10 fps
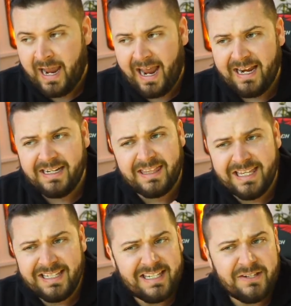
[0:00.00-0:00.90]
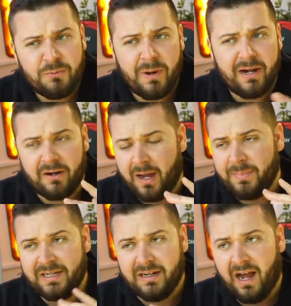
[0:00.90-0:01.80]
And this is where, I
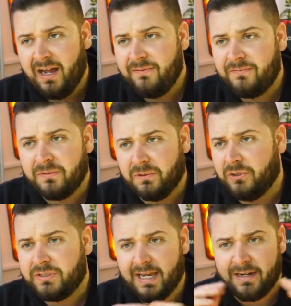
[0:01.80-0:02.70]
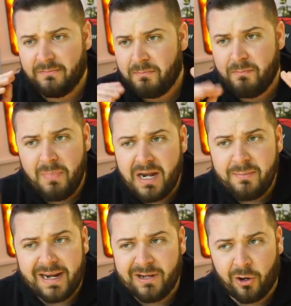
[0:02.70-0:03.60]
mean, I've looked at many,
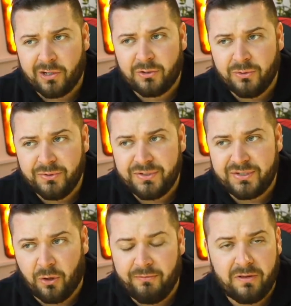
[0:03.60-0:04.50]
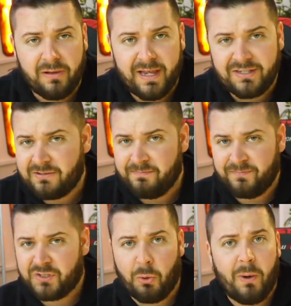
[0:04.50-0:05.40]
many articles over the last
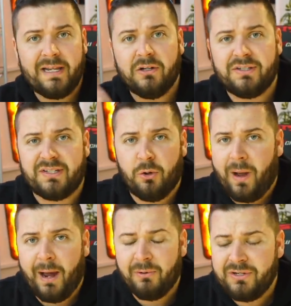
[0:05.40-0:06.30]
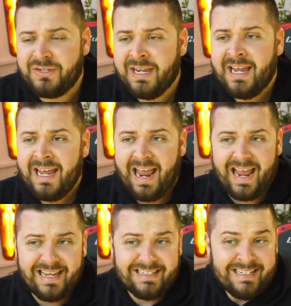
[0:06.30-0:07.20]
twenty or so hours,
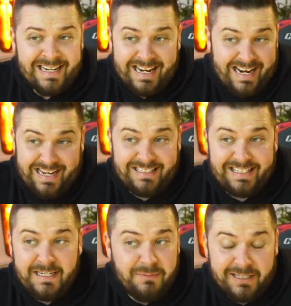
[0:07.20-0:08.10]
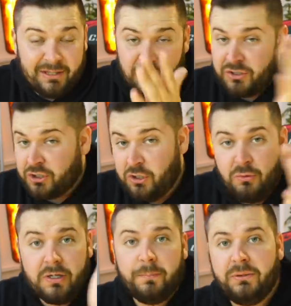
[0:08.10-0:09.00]
and it seems like there's
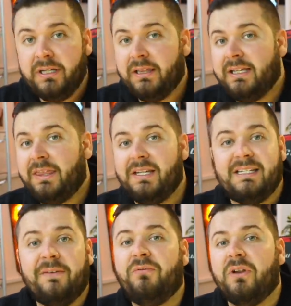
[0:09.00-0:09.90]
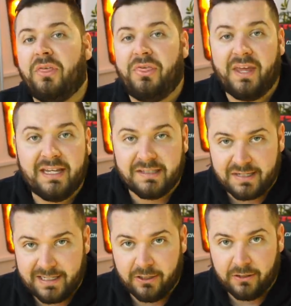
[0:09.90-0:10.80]
two completely different things here.